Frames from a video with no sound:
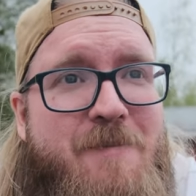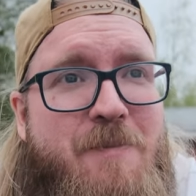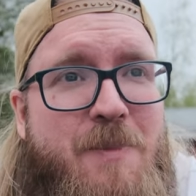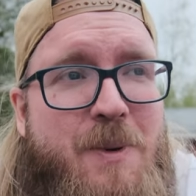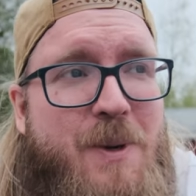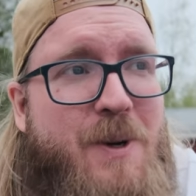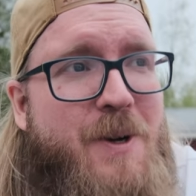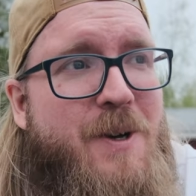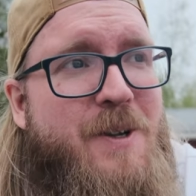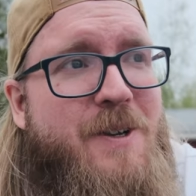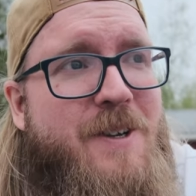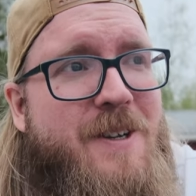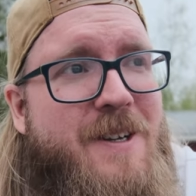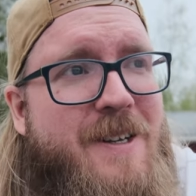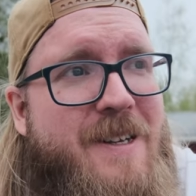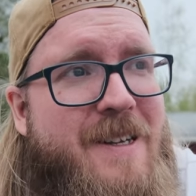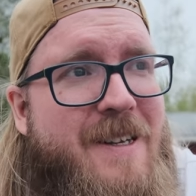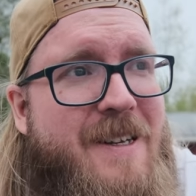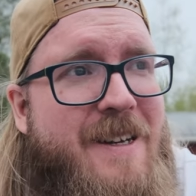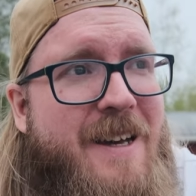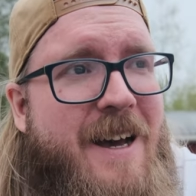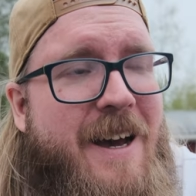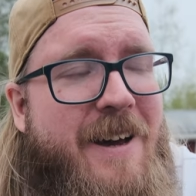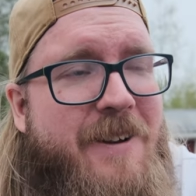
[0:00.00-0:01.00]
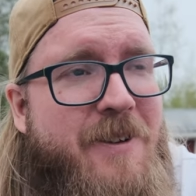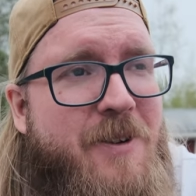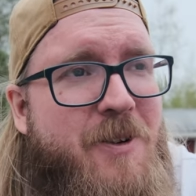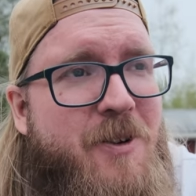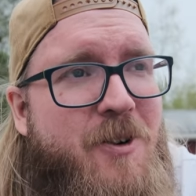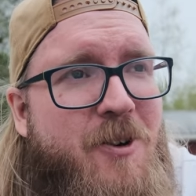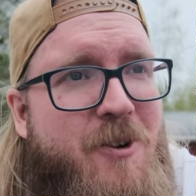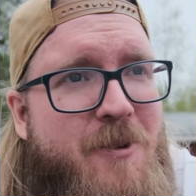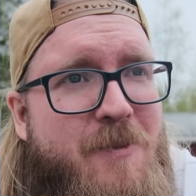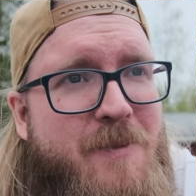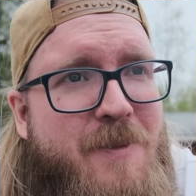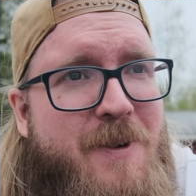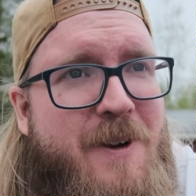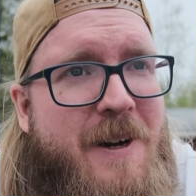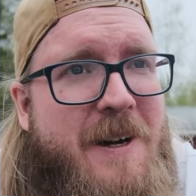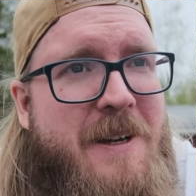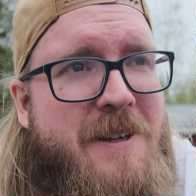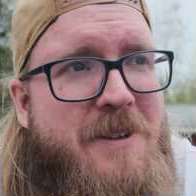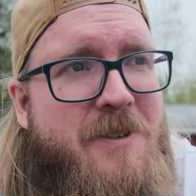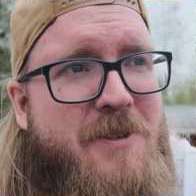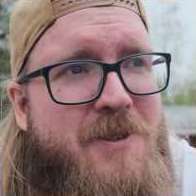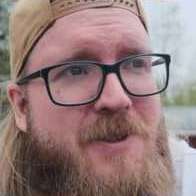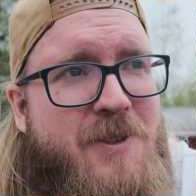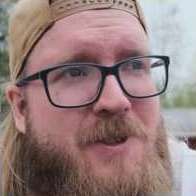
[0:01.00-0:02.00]
But at home, I
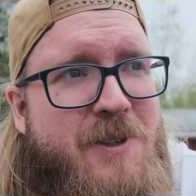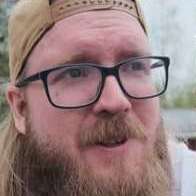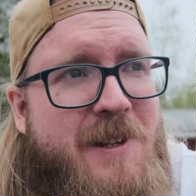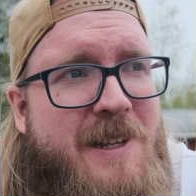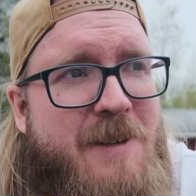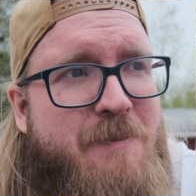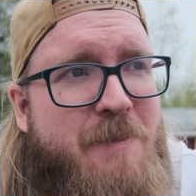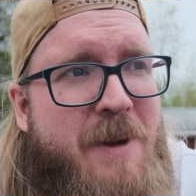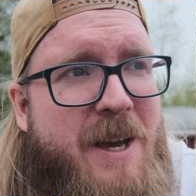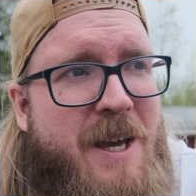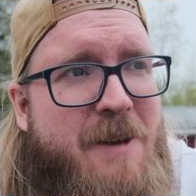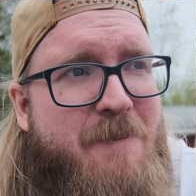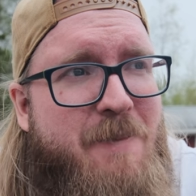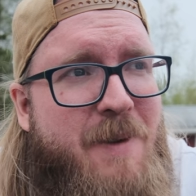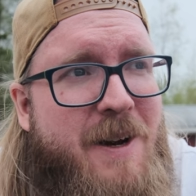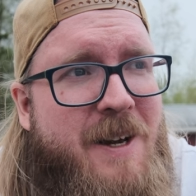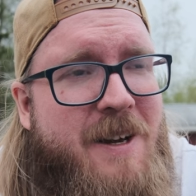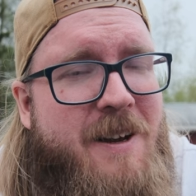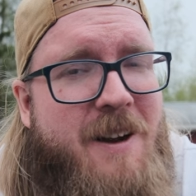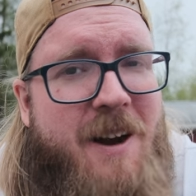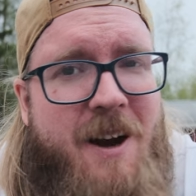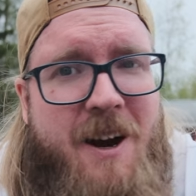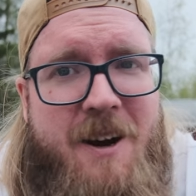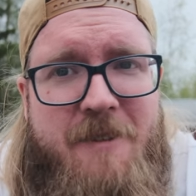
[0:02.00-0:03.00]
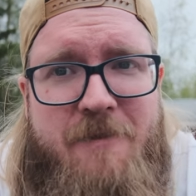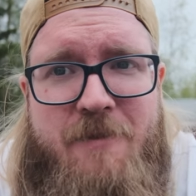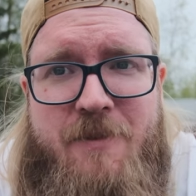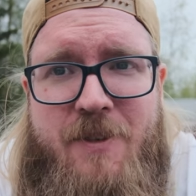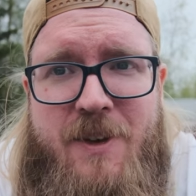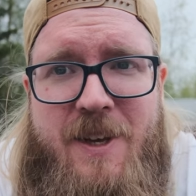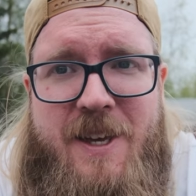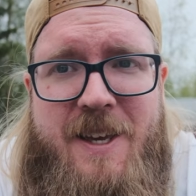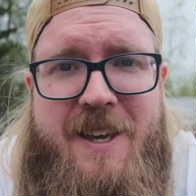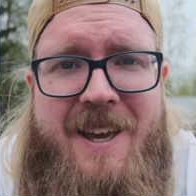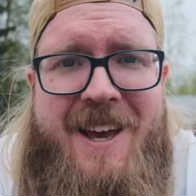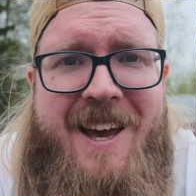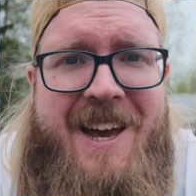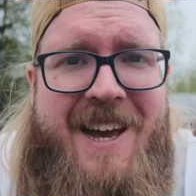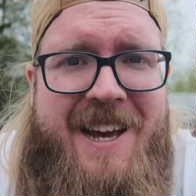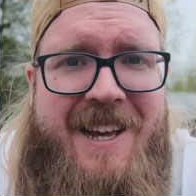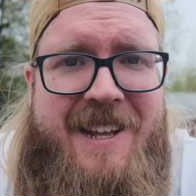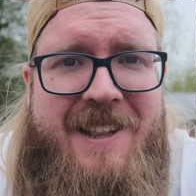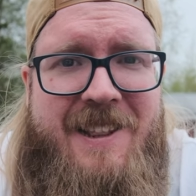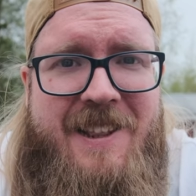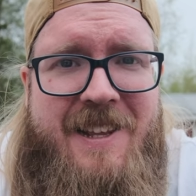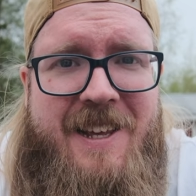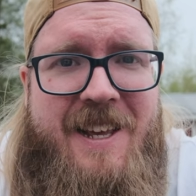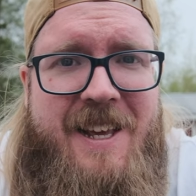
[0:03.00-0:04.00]
usually make my coffee
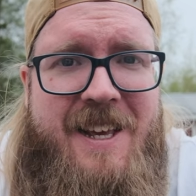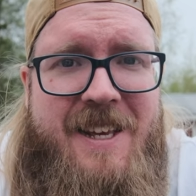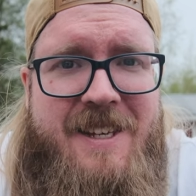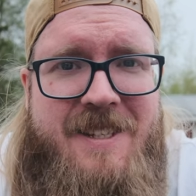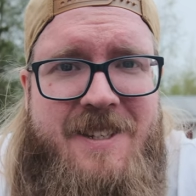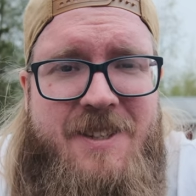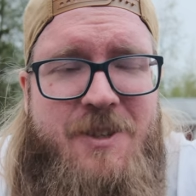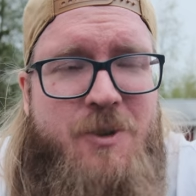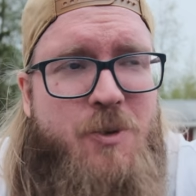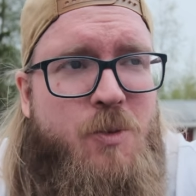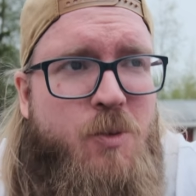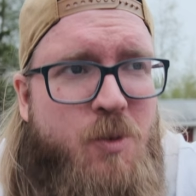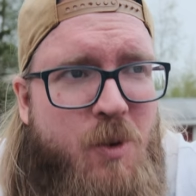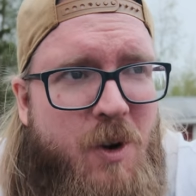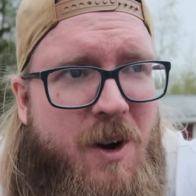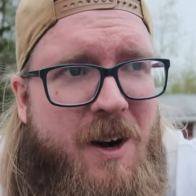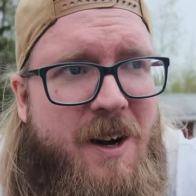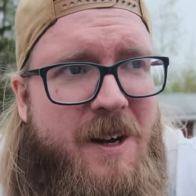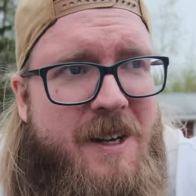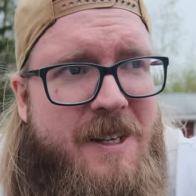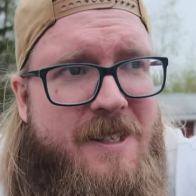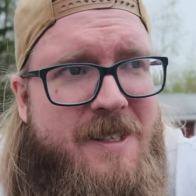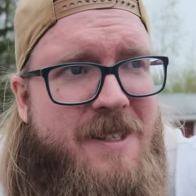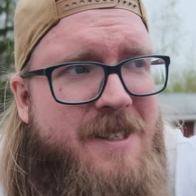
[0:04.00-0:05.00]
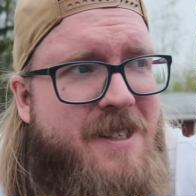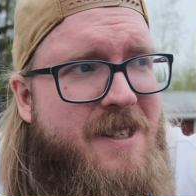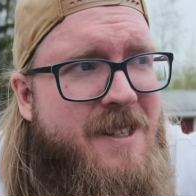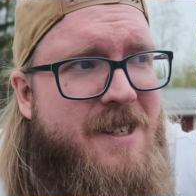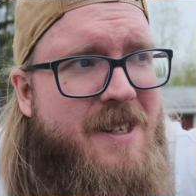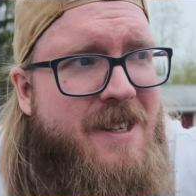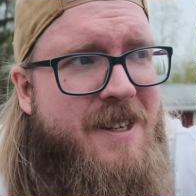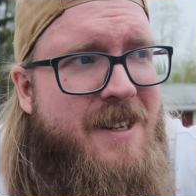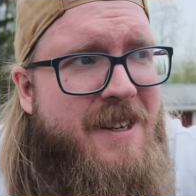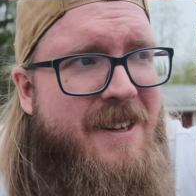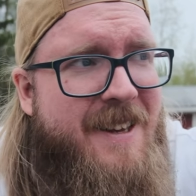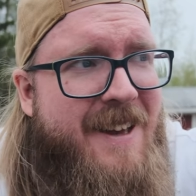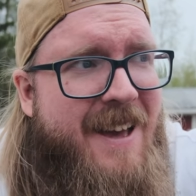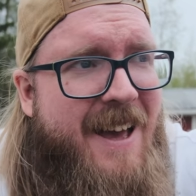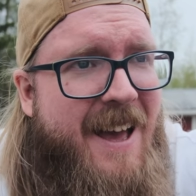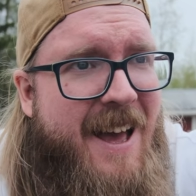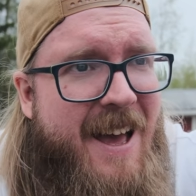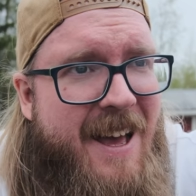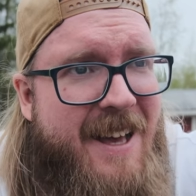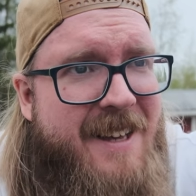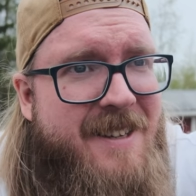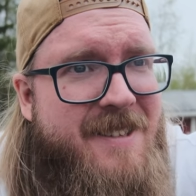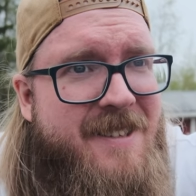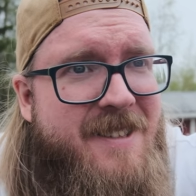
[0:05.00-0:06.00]
at least twice
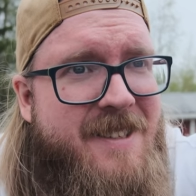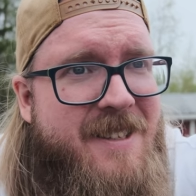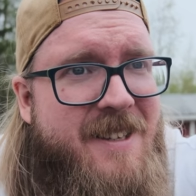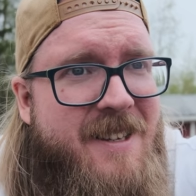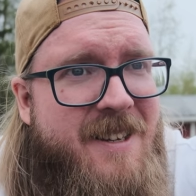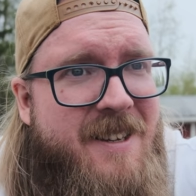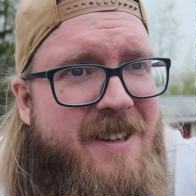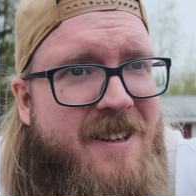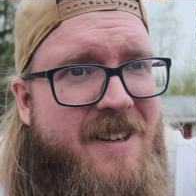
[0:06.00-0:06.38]
as,